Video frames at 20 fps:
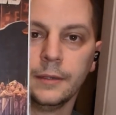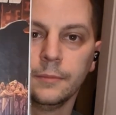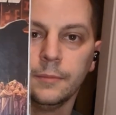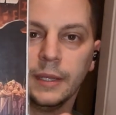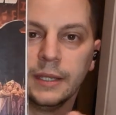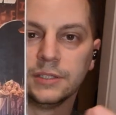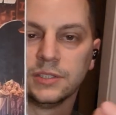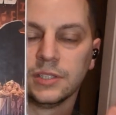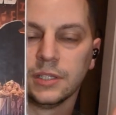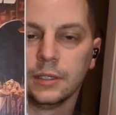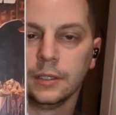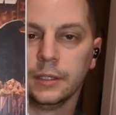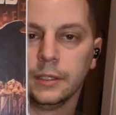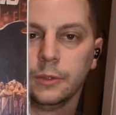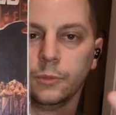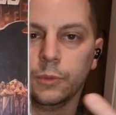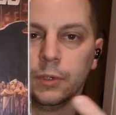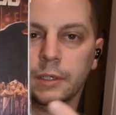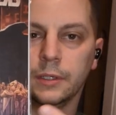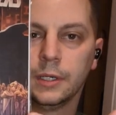Basically,
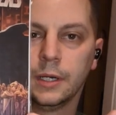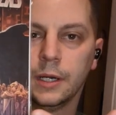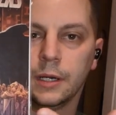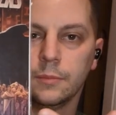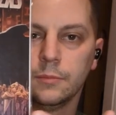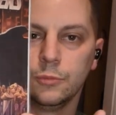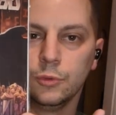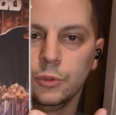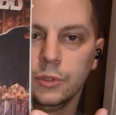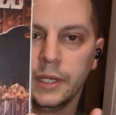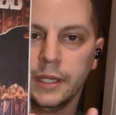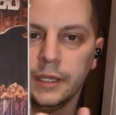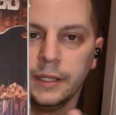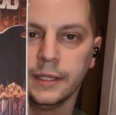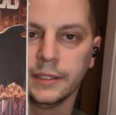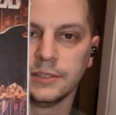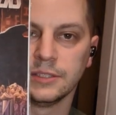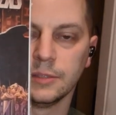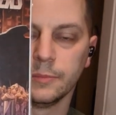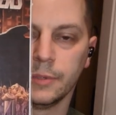when Moon Knight
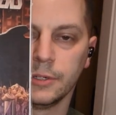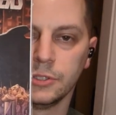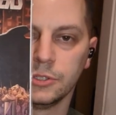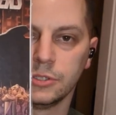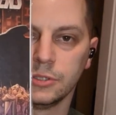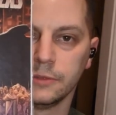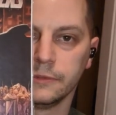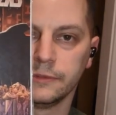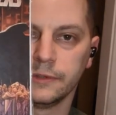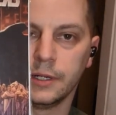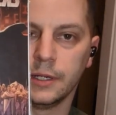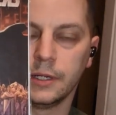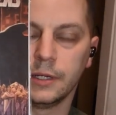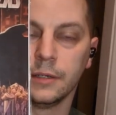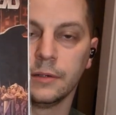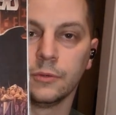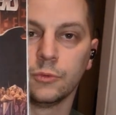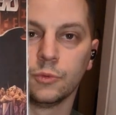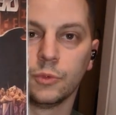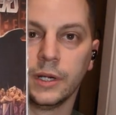gets a bunch of
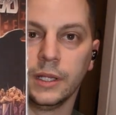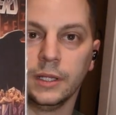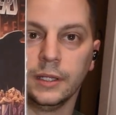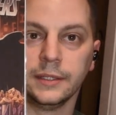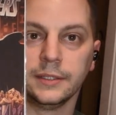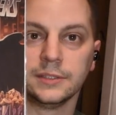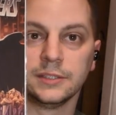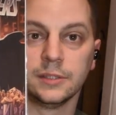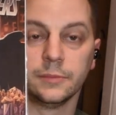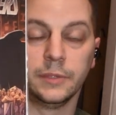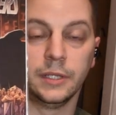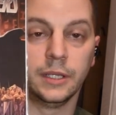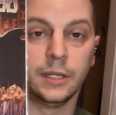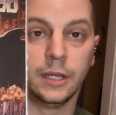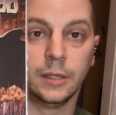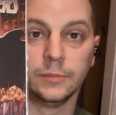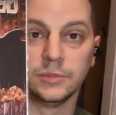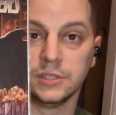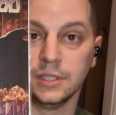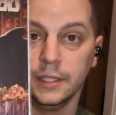relics and
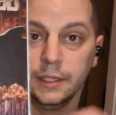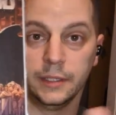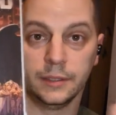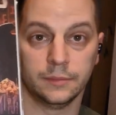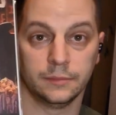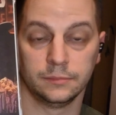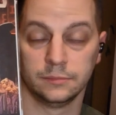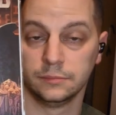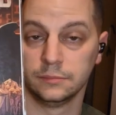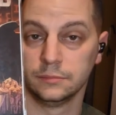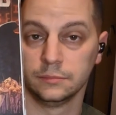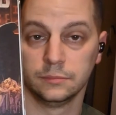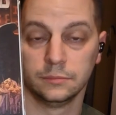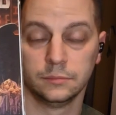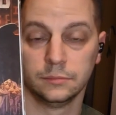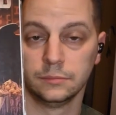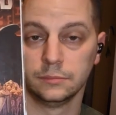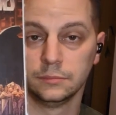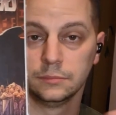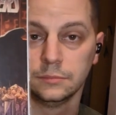becomes like
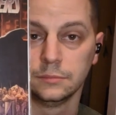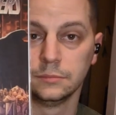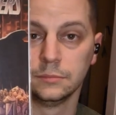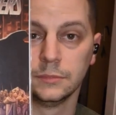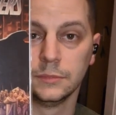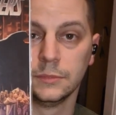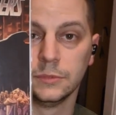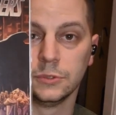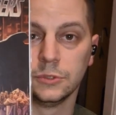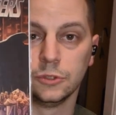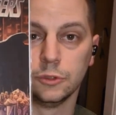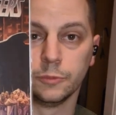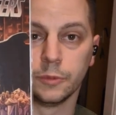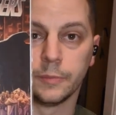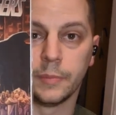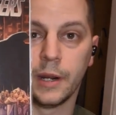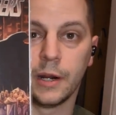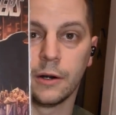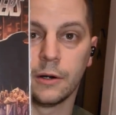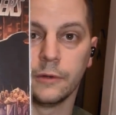super
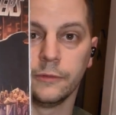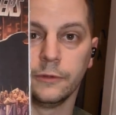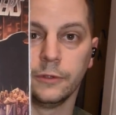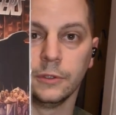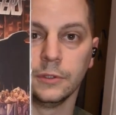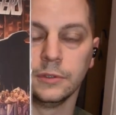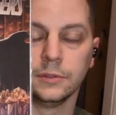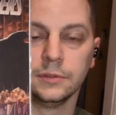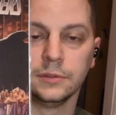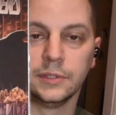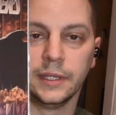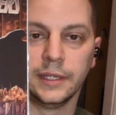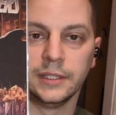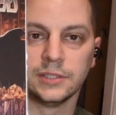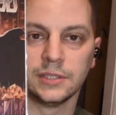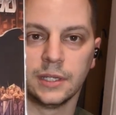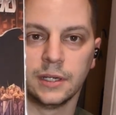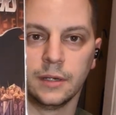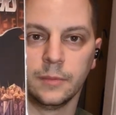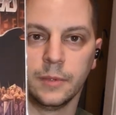powerful, it
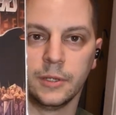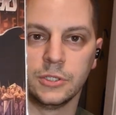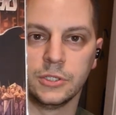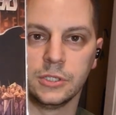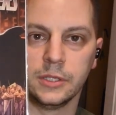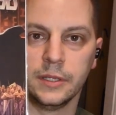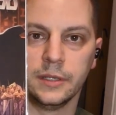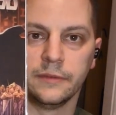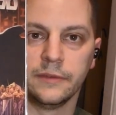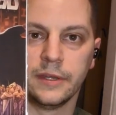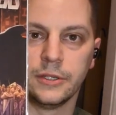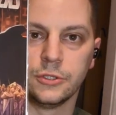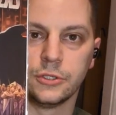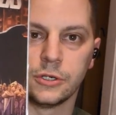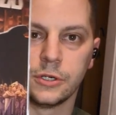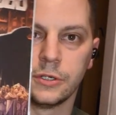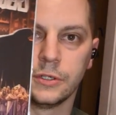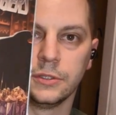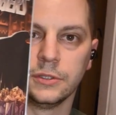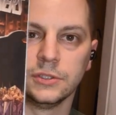takes on a bunch of the
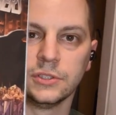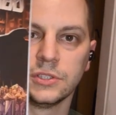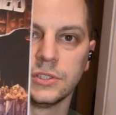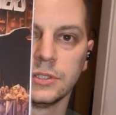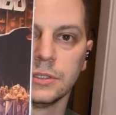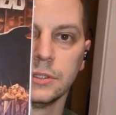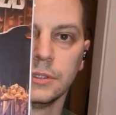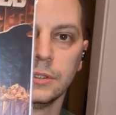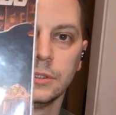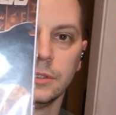Avengers,